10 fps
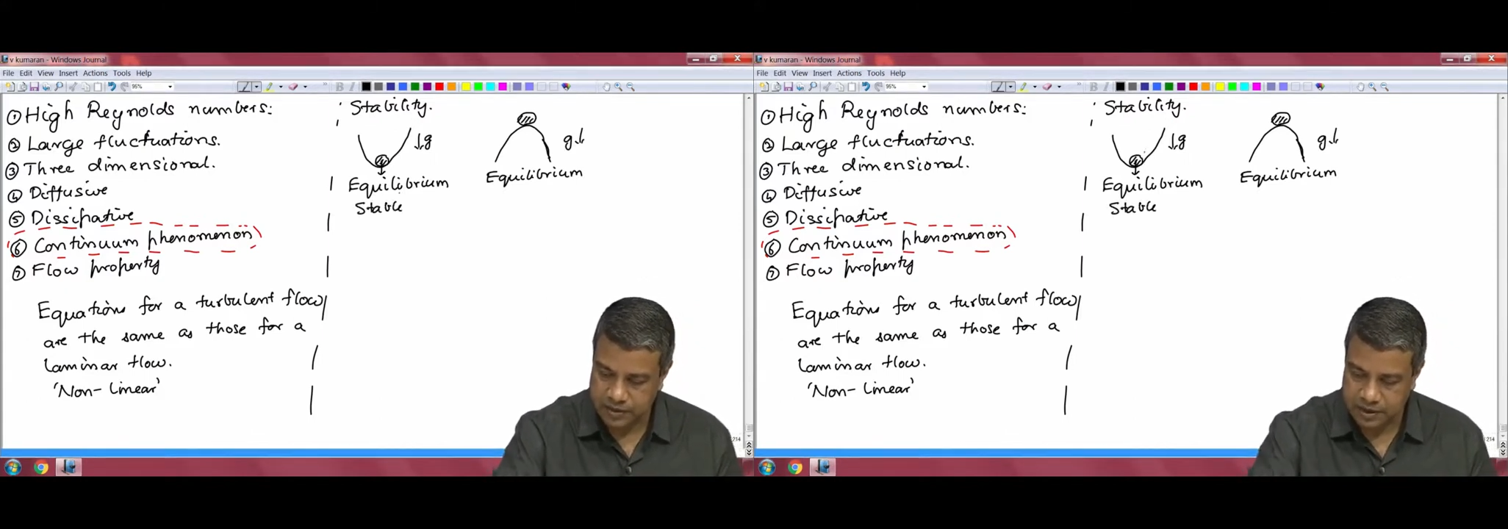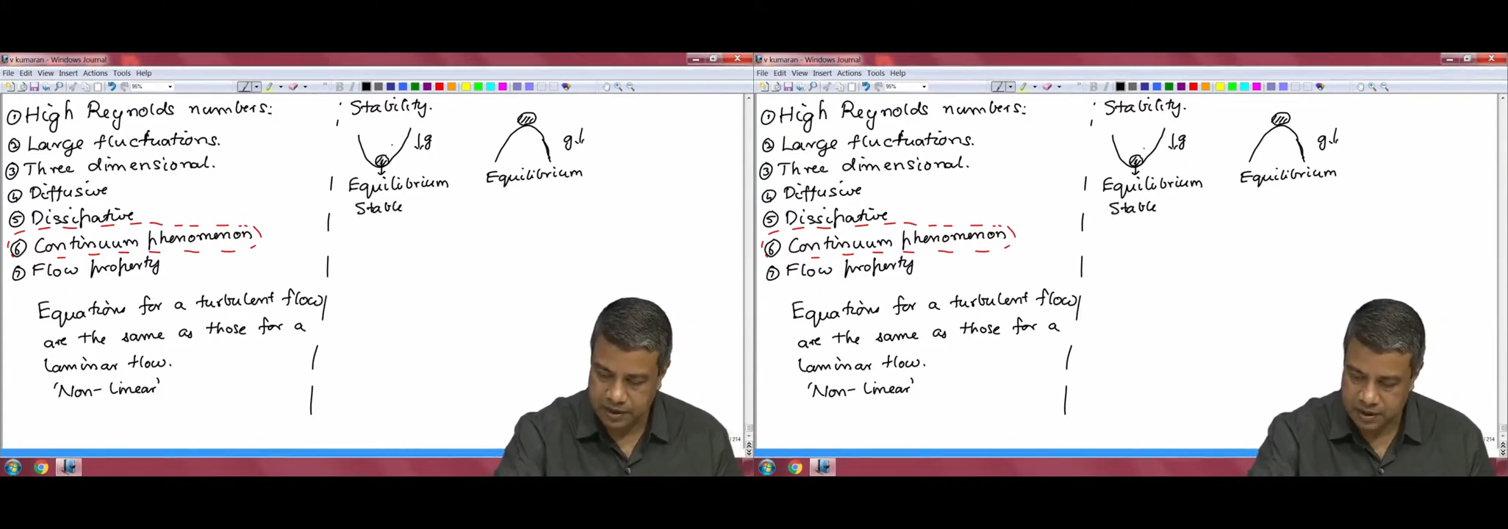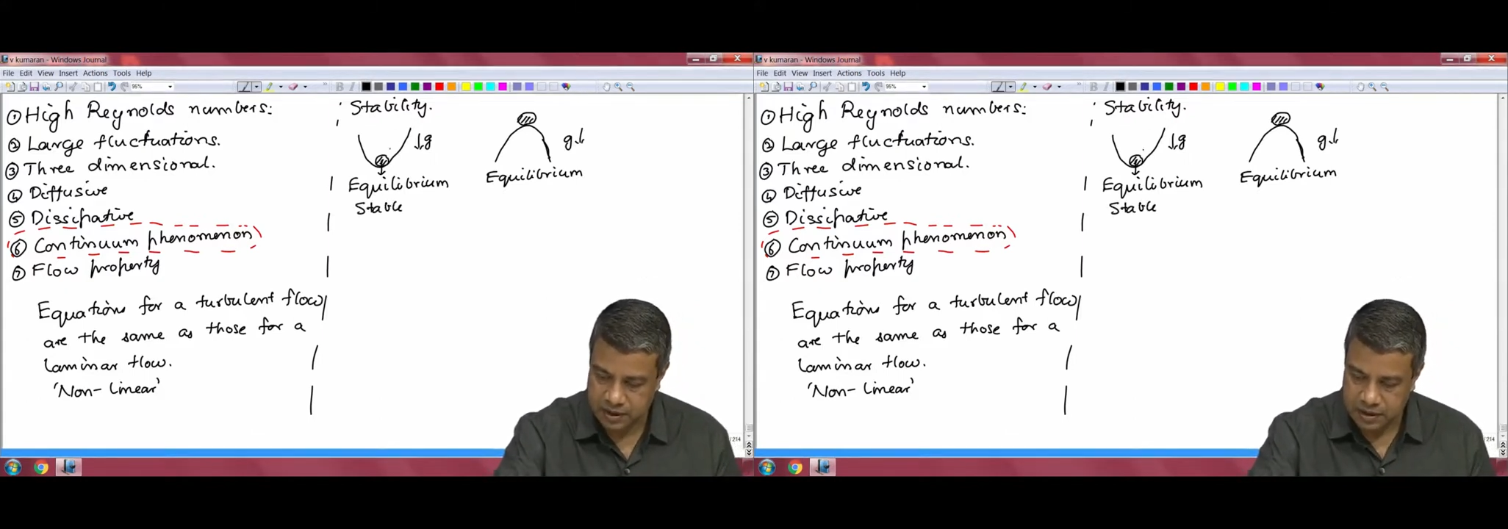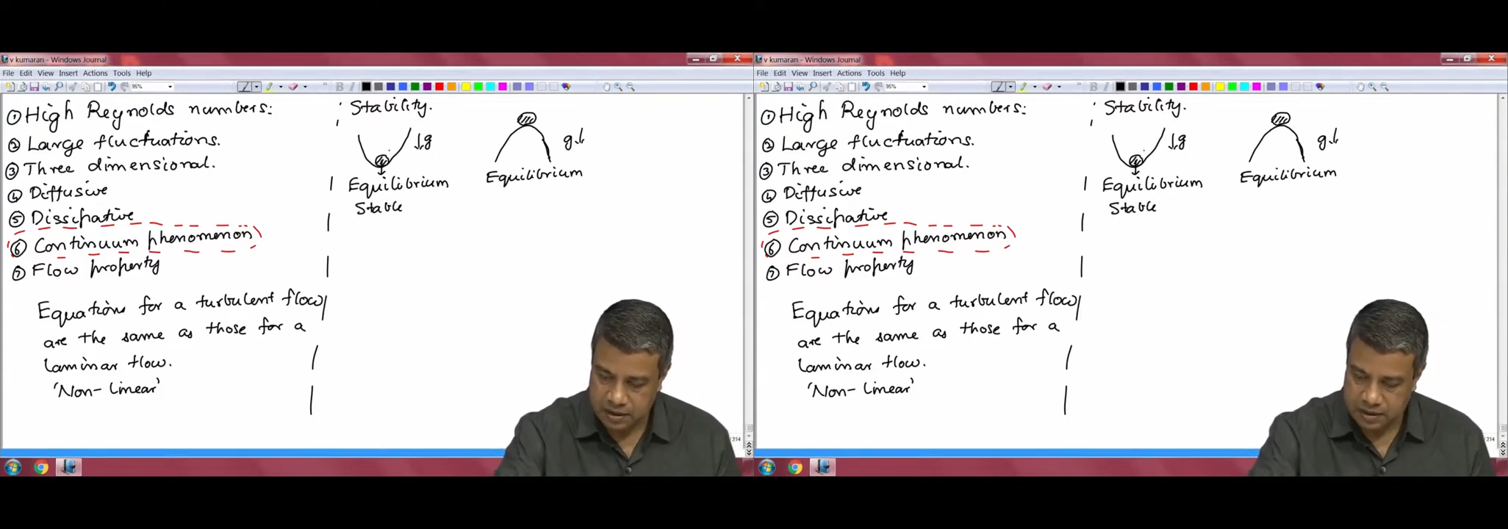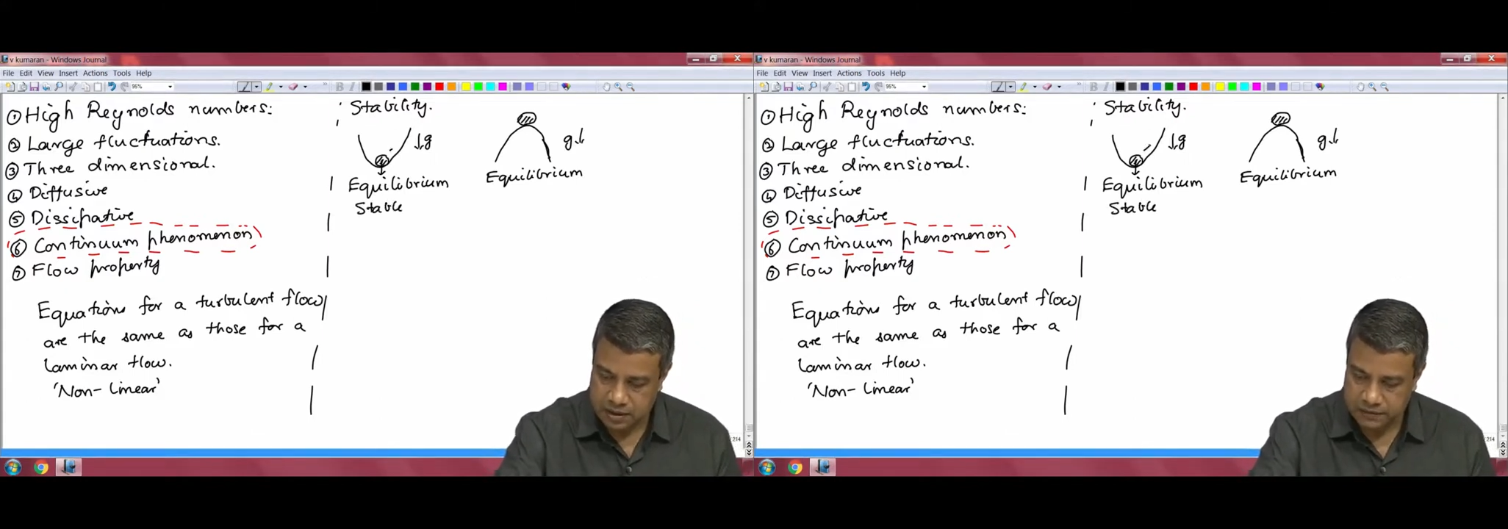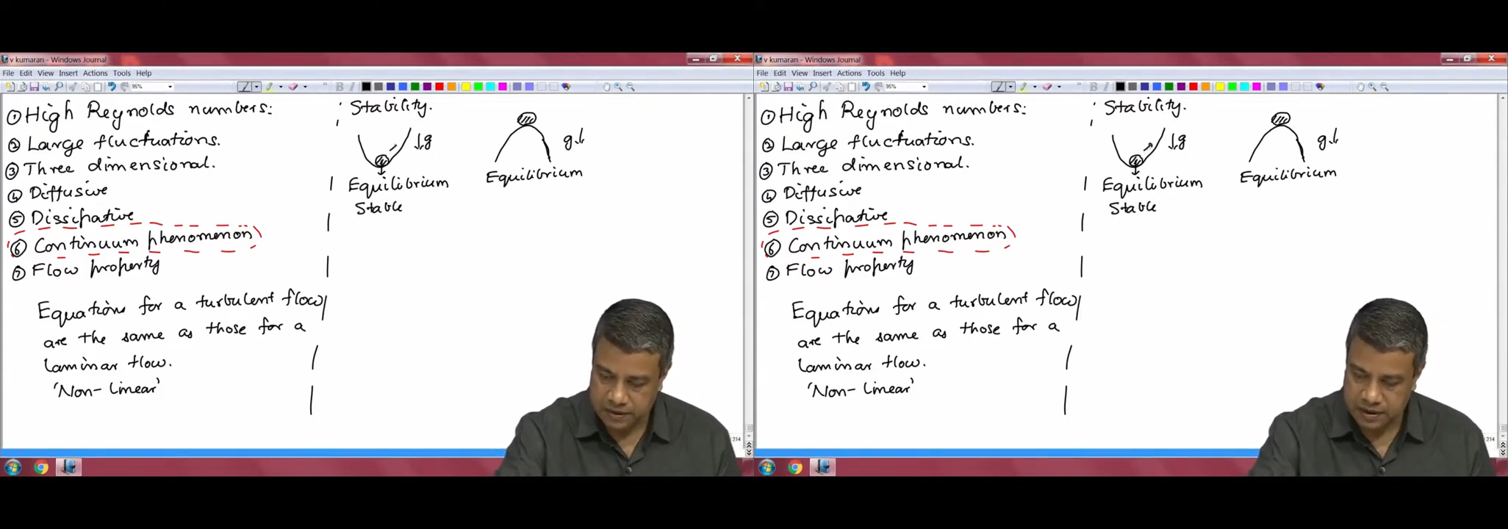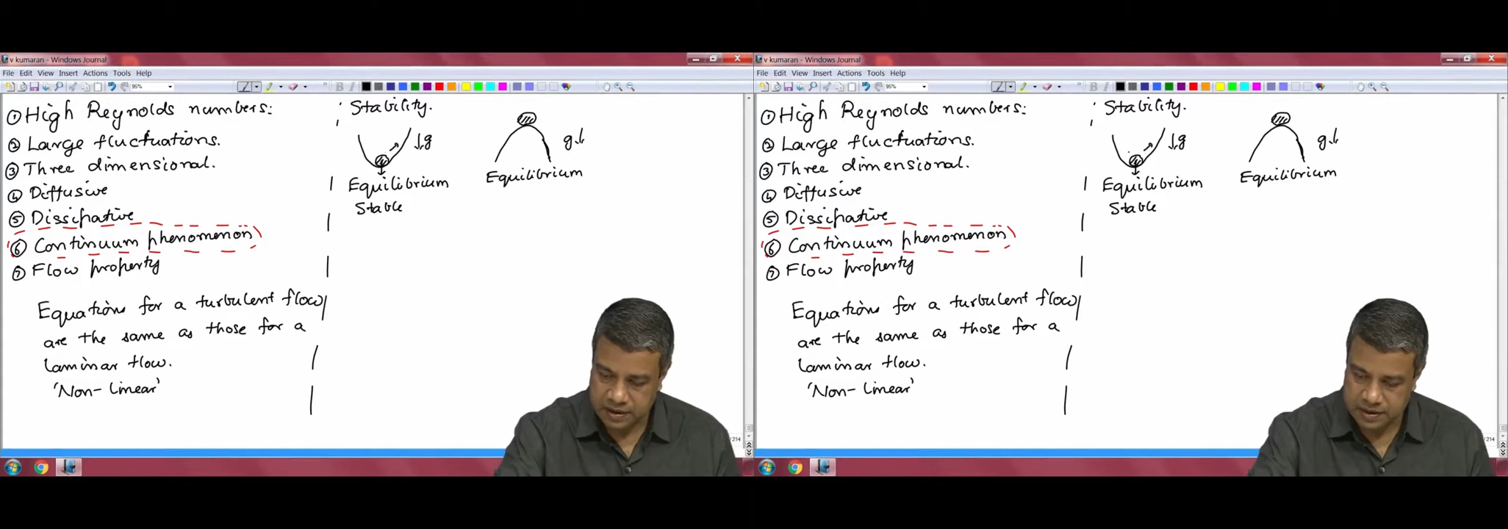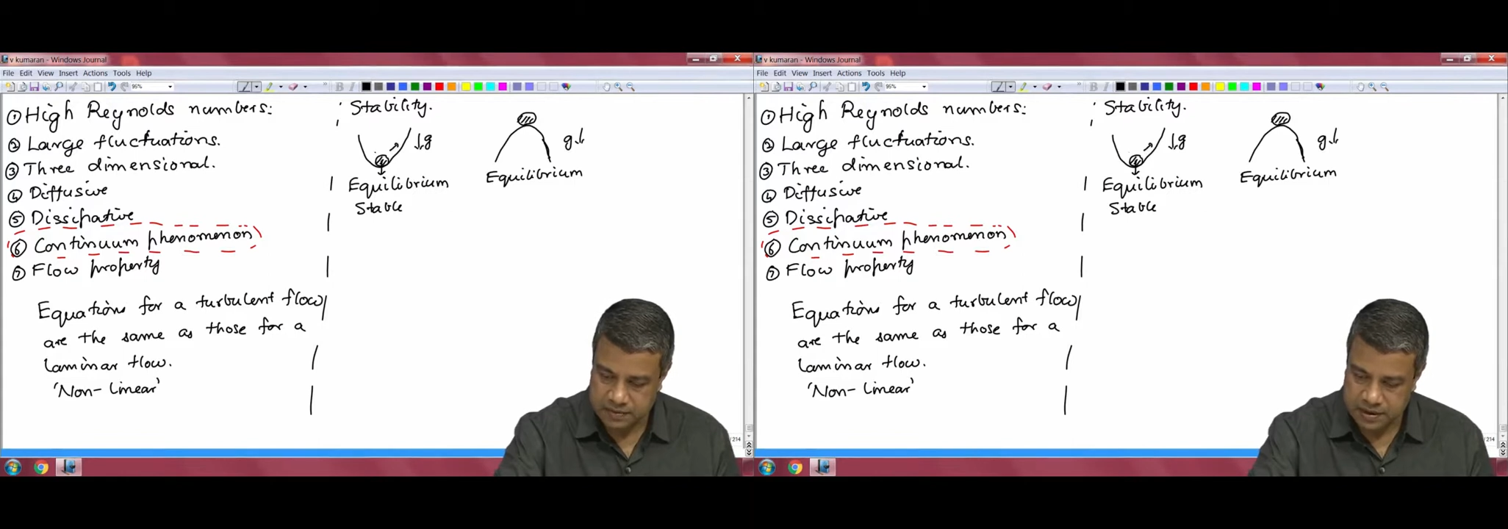Okay. So, if I
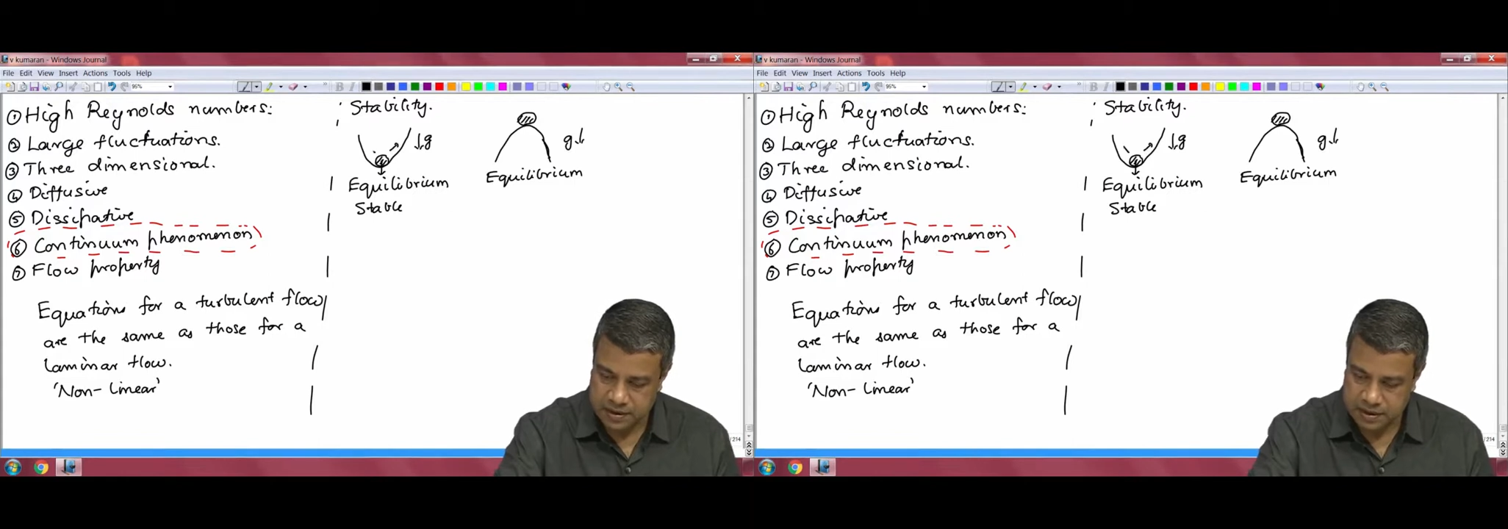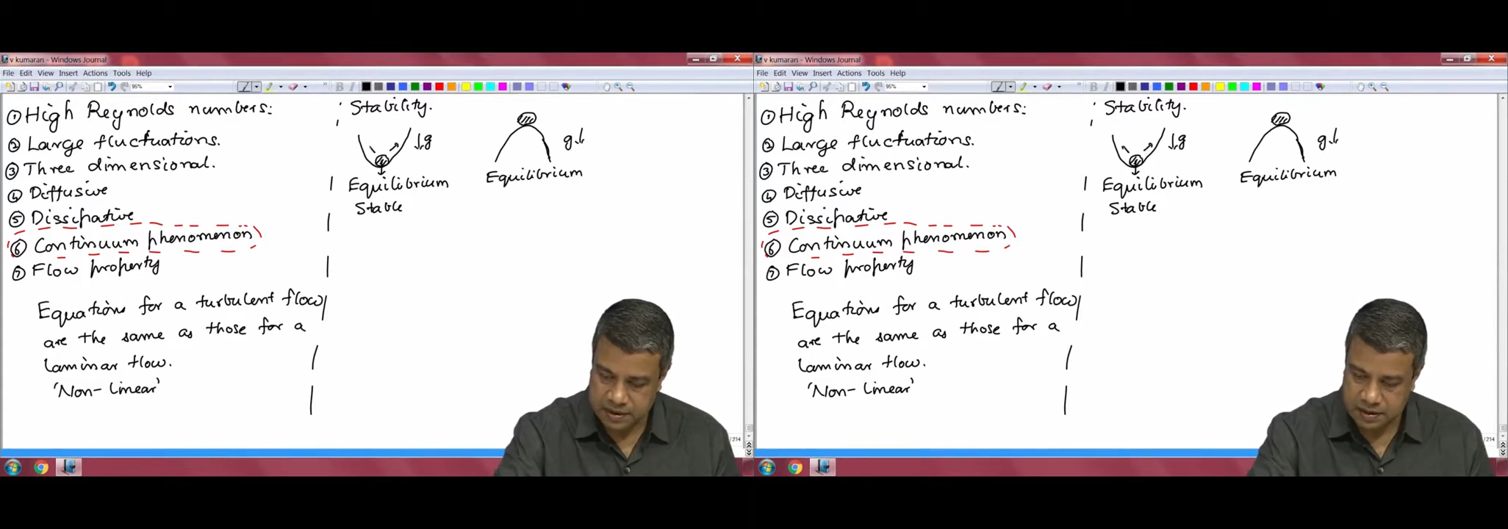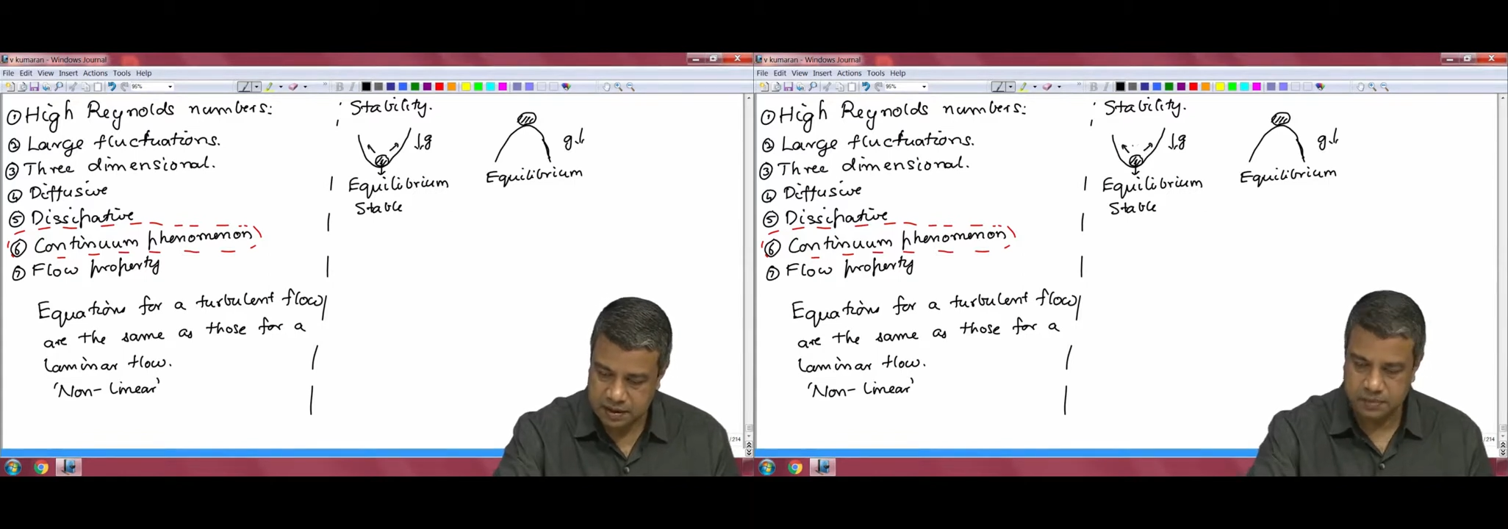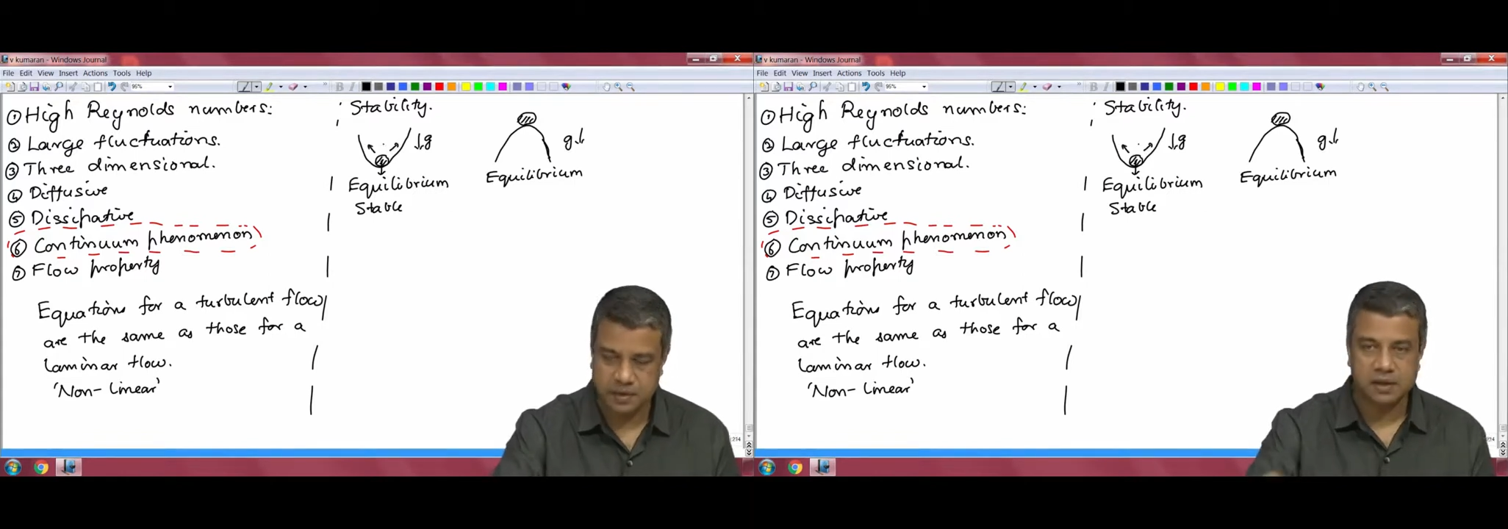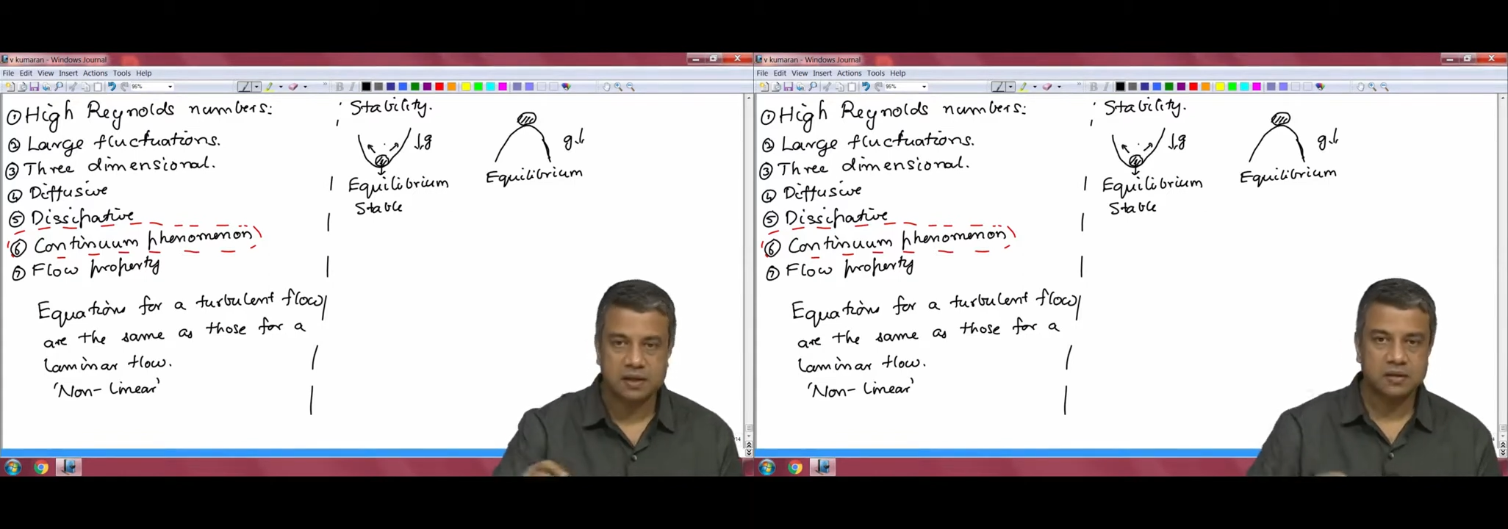displace it a little bit